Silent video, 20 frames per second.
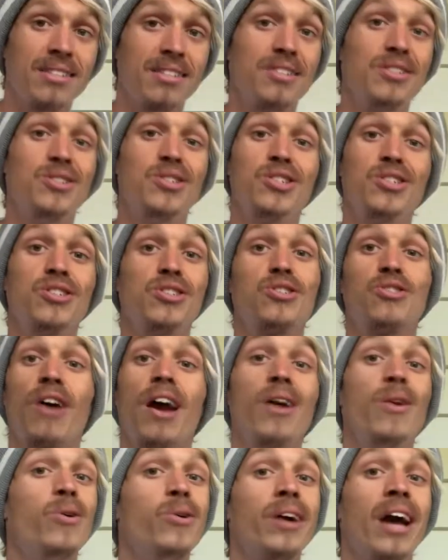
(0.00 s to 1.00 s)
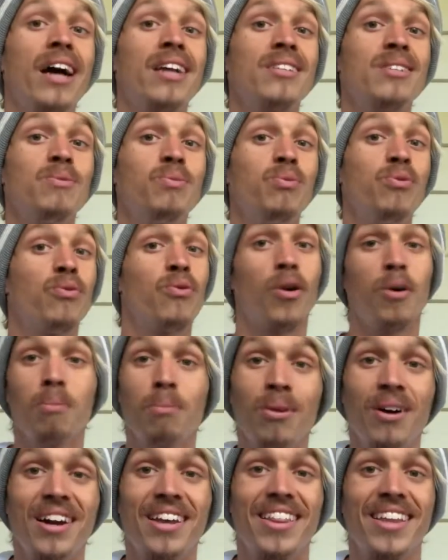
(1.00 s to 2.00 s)
You just straight orgasm from
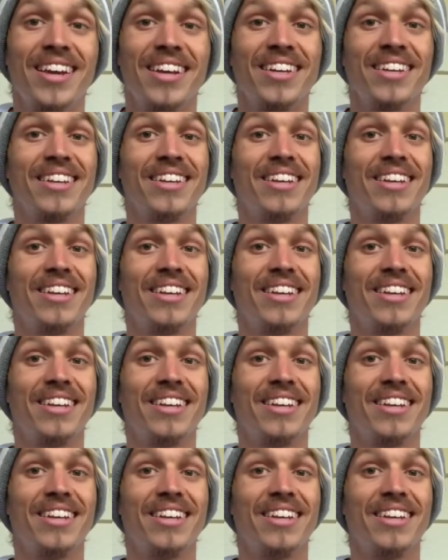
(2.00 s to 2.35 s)
breathing.